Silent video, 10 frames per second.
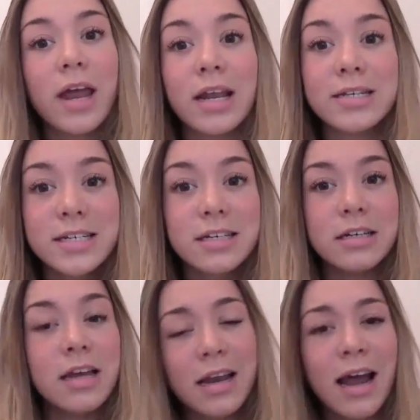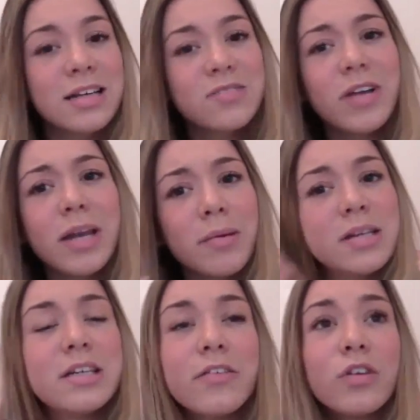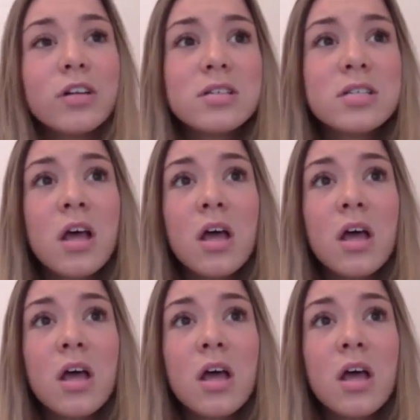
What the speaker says: and I didn't, and it hasn't really made a difference.